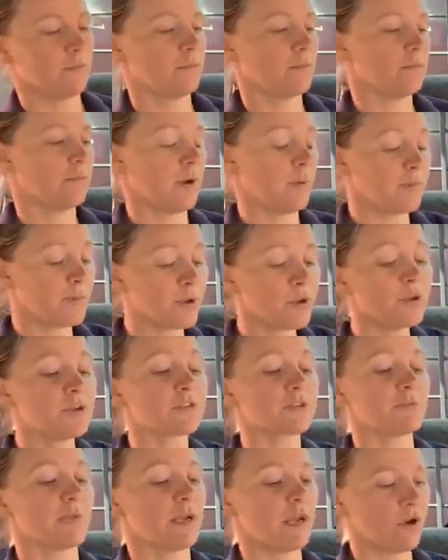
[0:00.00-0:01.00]
my
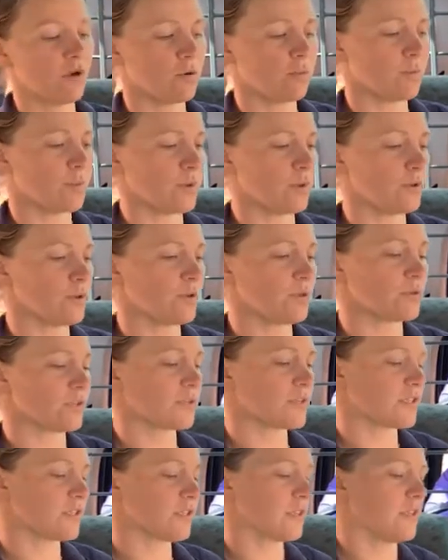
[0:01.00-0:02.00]
boots, my long
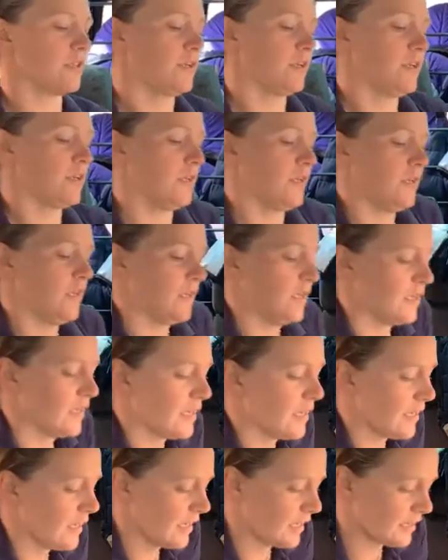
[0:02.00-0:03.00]
boots,
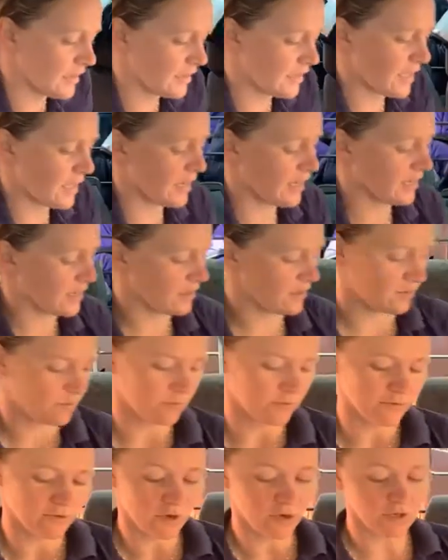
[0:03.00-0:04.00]
and then
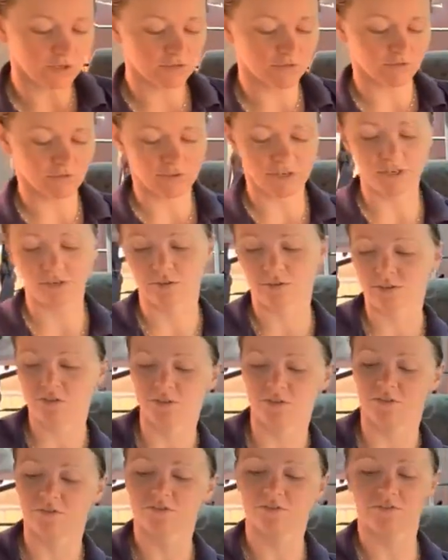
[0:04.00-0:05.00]
we've got some real
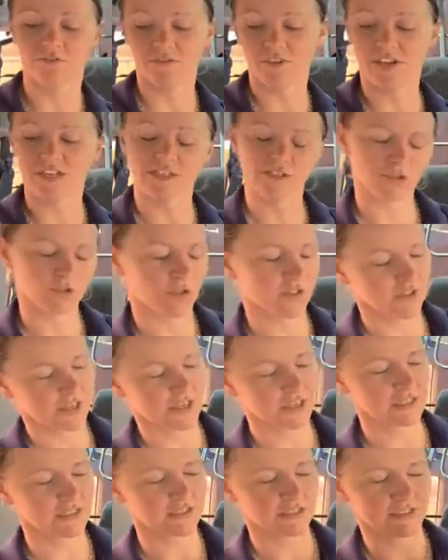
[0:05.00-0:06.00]
sort of vital
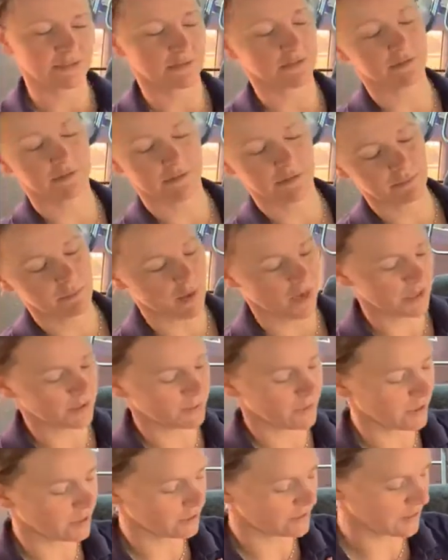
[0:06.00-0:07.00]
things in my
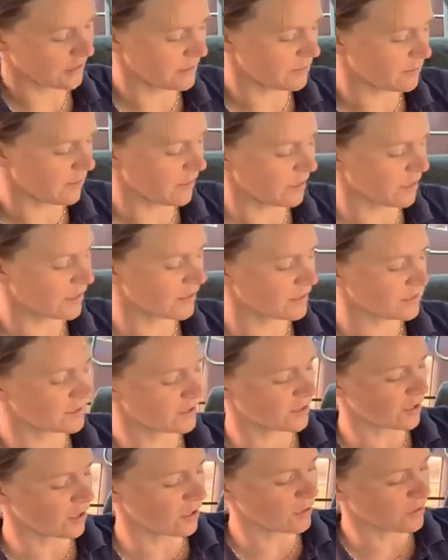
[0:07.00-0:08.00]
world anyway.
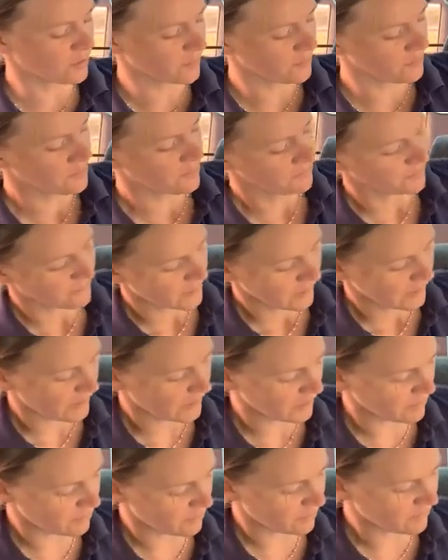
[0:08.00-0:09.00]
So
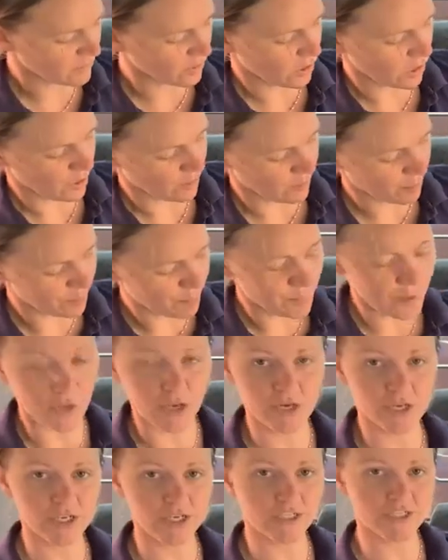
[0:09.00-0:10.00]
here we've got
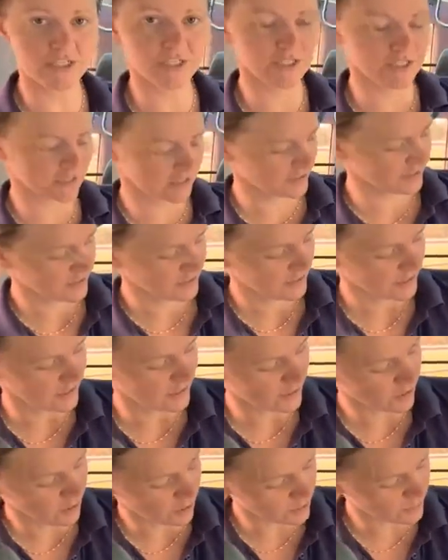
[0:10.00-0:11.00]
Bernard,
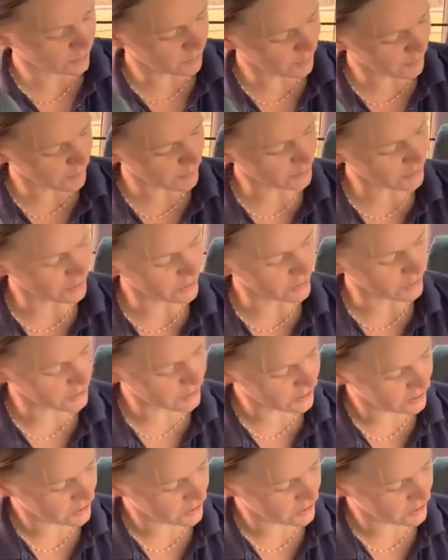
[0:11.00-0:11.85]
and on Bernard,